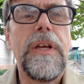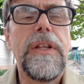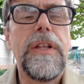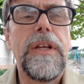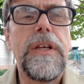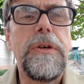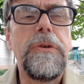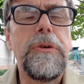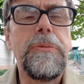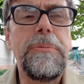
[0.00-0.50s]
that
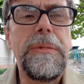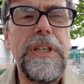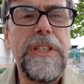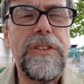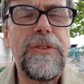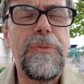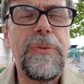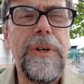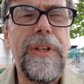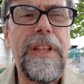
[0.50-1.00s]
you would
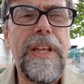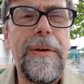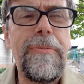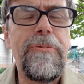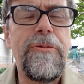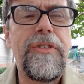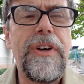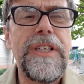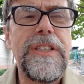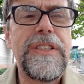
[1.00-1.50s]
meet with him
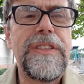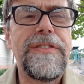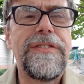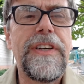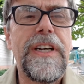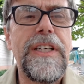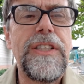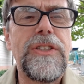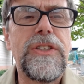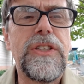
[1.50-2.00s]
face to
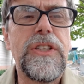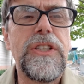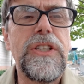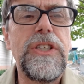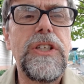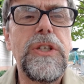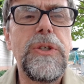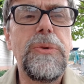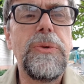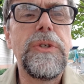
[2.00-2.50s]
face, that
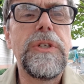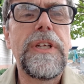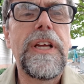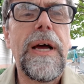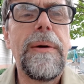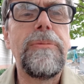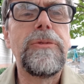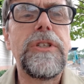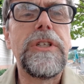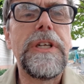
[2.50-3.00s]
you would
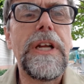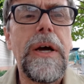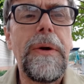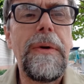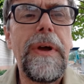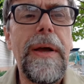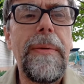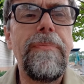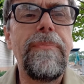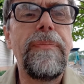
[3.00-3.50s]
come to know
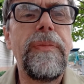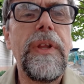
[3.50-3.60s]
him